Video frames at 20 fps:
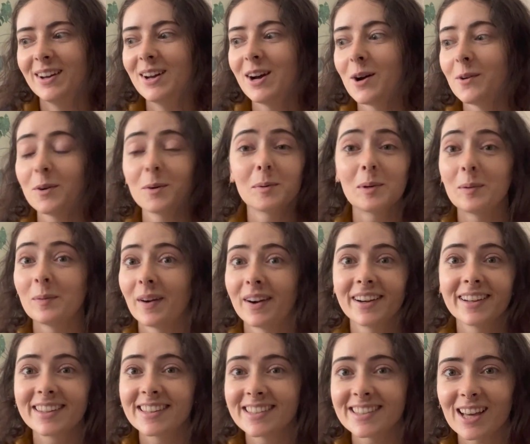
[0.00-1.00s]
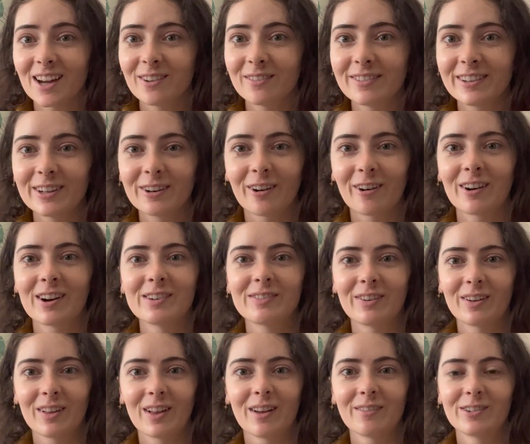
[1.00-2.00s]
will be wearing this outfit or if
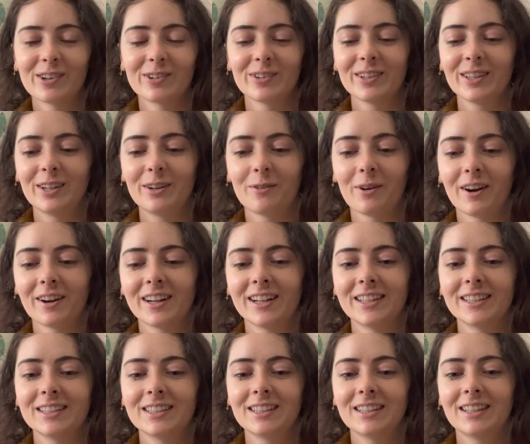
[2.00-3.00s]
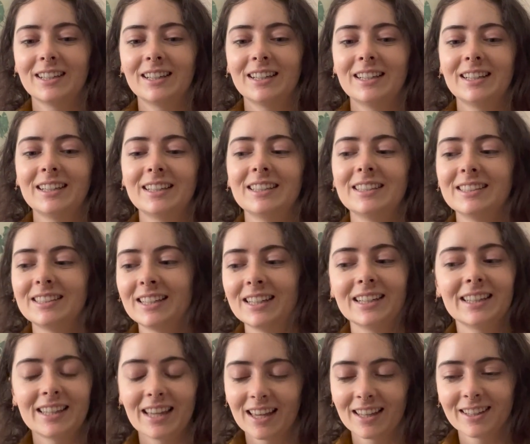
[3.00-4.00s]
I'll ever really wear it
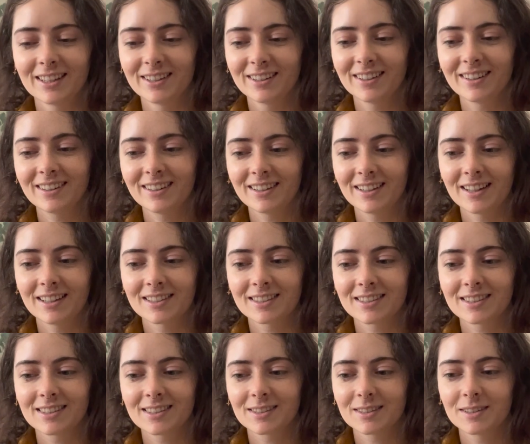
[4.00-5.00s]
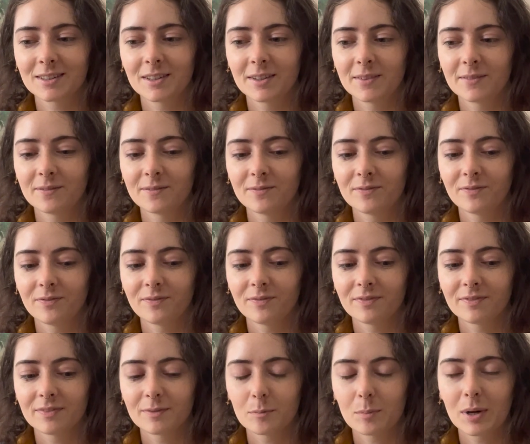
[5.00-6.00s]
together. It's
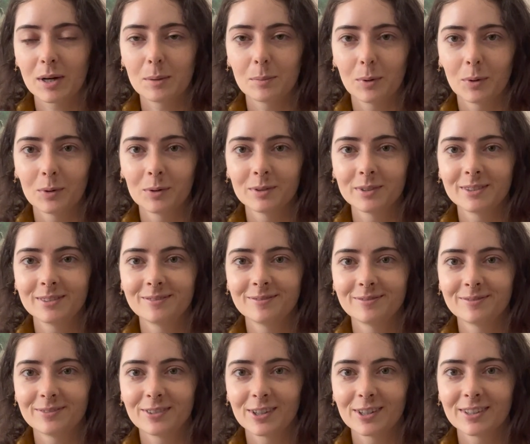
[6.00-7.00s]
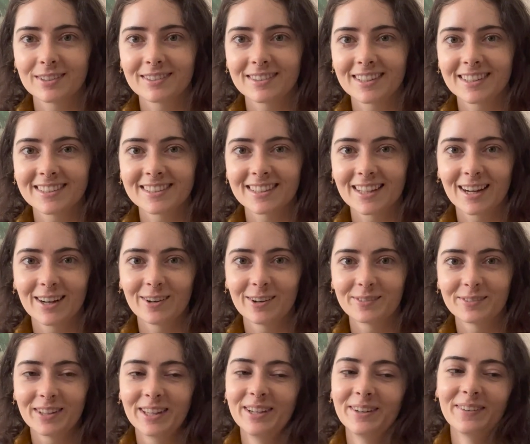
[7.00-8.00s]
pretty bold for things that I
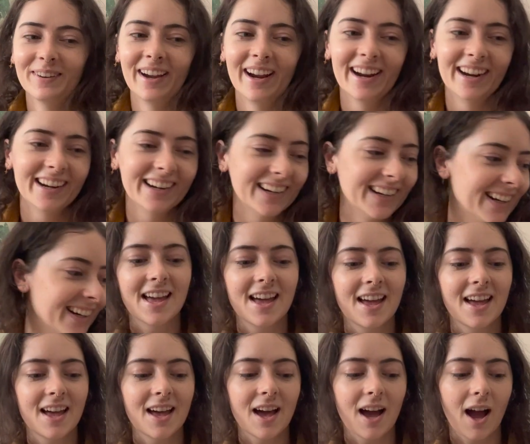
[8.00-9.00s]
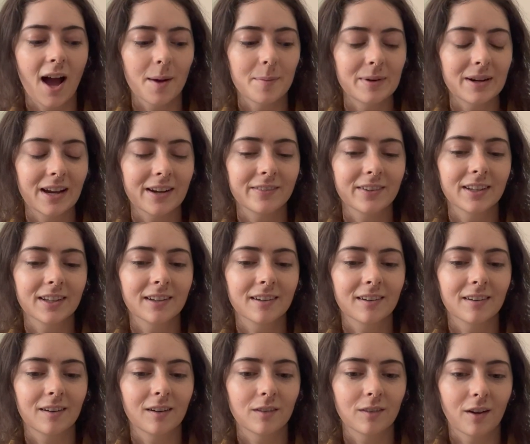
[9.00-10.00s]
normally wear. I've been having
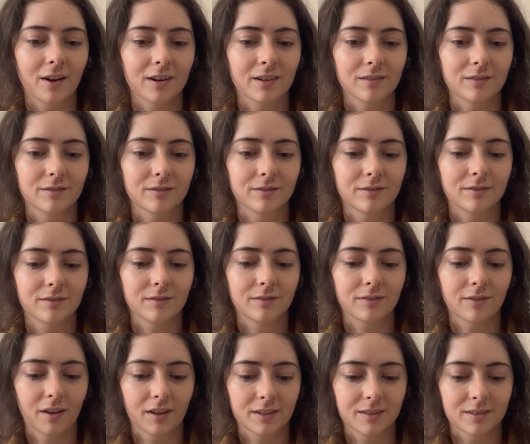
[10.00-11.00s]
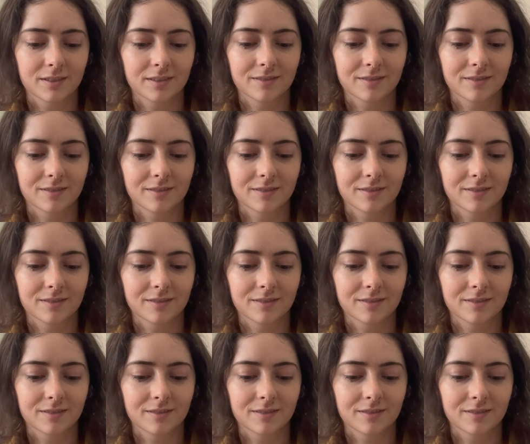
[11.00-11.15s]
a lot of fun